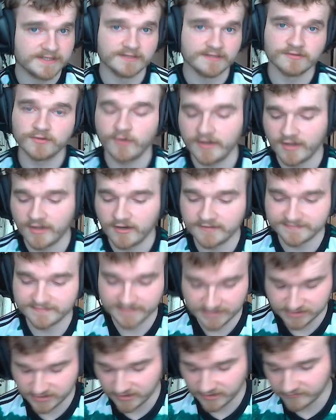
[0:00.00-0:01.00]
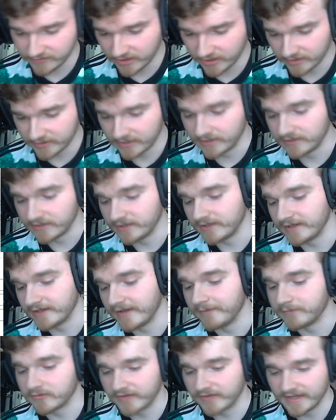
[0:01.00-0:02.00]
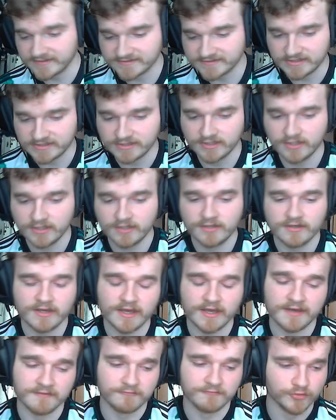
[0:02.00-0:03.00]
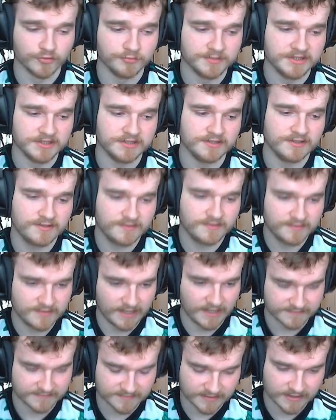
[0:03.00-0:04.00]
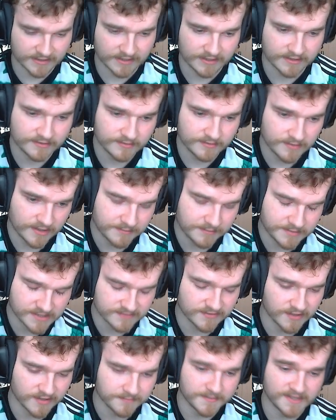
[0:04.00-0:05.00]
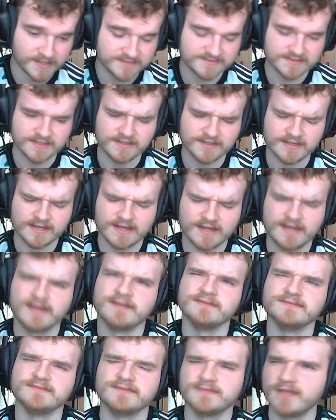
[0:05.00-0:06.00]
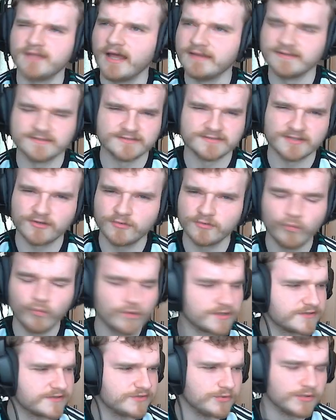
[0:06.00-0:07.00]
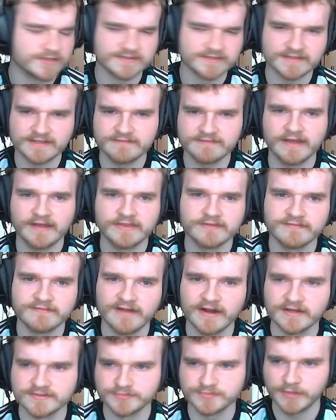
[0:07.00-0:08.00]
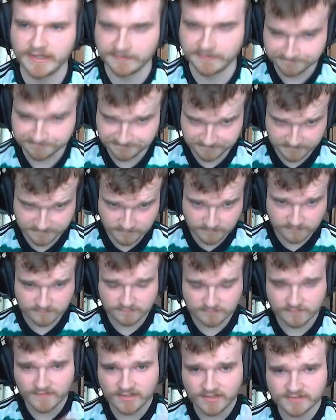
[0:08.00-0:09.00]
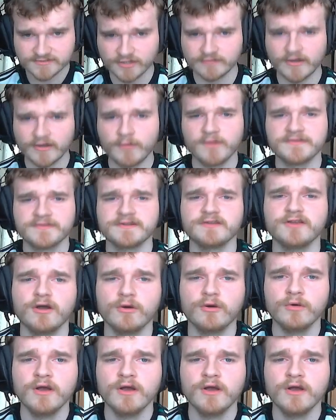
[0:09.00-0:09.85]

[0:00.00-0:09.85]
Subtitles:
quite often actually. I've gotten Baresi, Rumi, Cantona, a big time Messi, and there's 1 or 2 others, I think Van der Vaart as well. So if I wanted to know